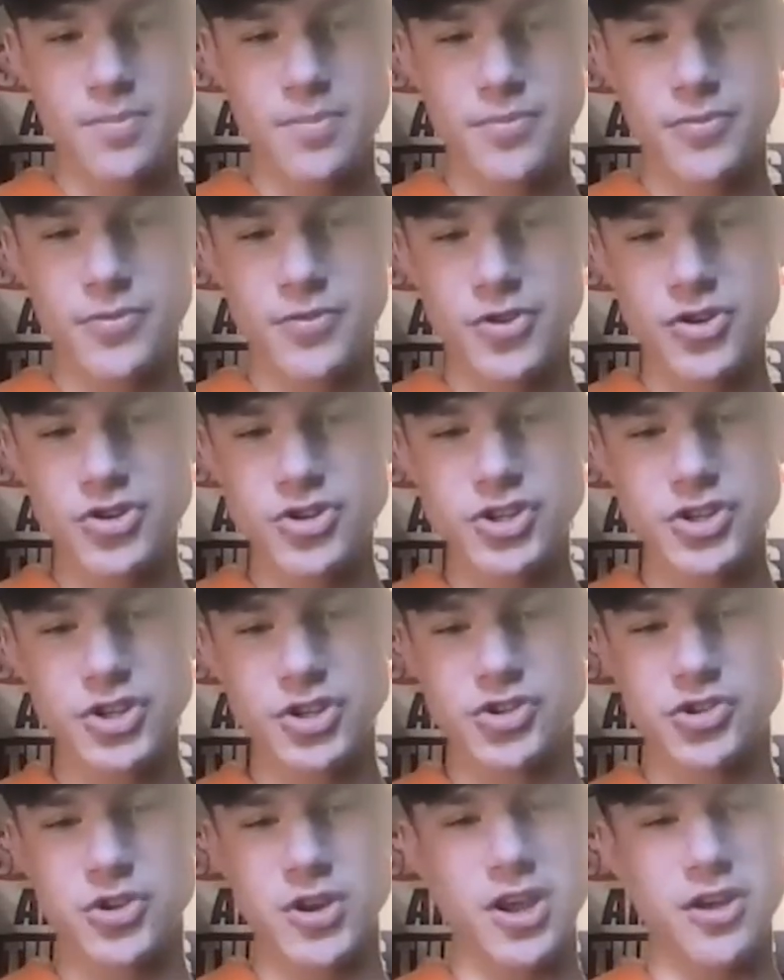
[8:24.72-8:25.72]
There's just a
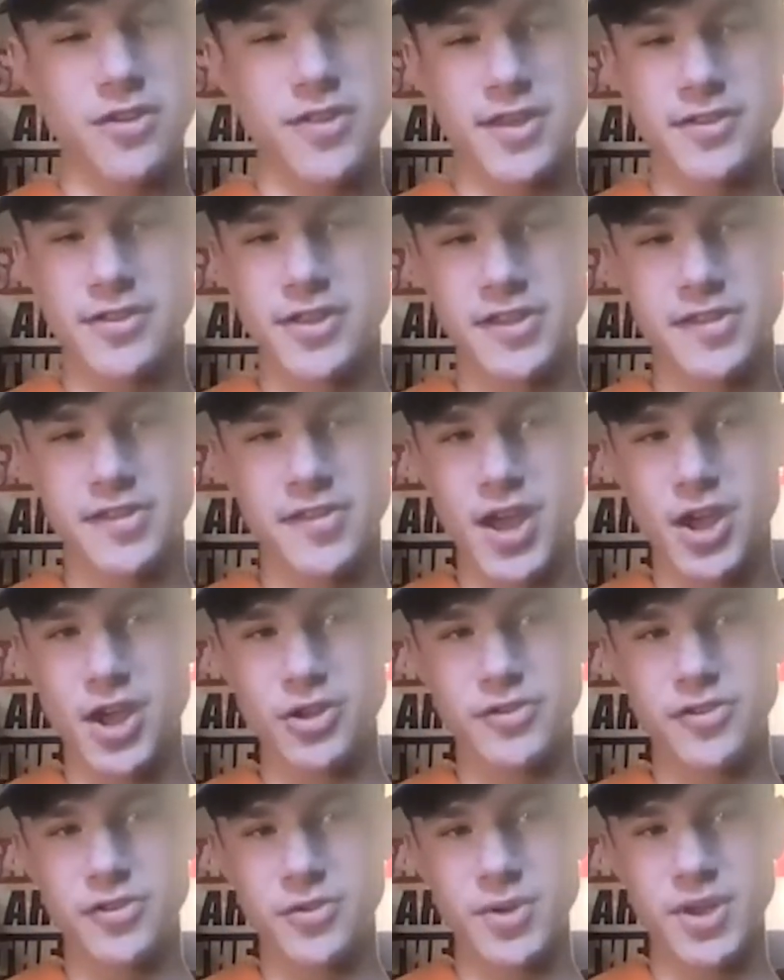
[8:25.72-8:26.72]
trail that leads
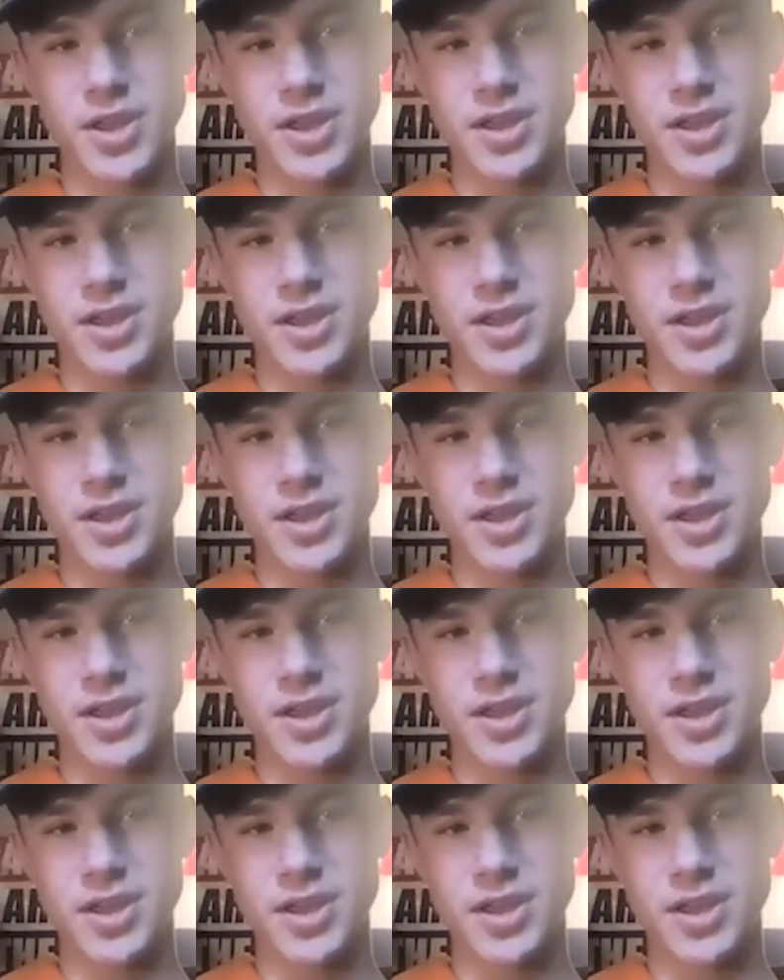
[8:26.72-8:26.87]
down to it.